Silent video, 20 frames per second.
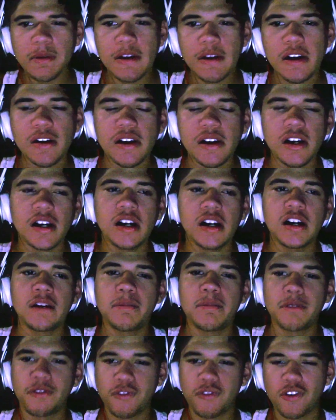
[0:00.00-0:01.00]
let's talk
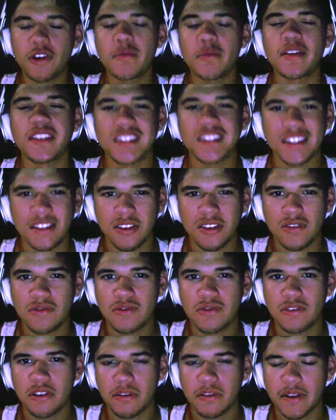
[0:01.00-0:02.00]
about uh,
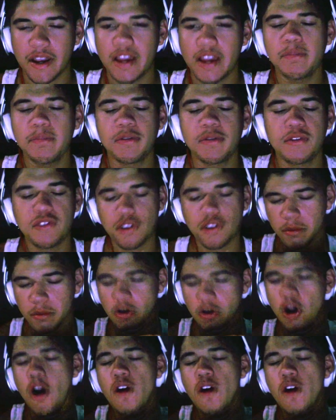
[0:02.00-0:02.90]
performances overall, right?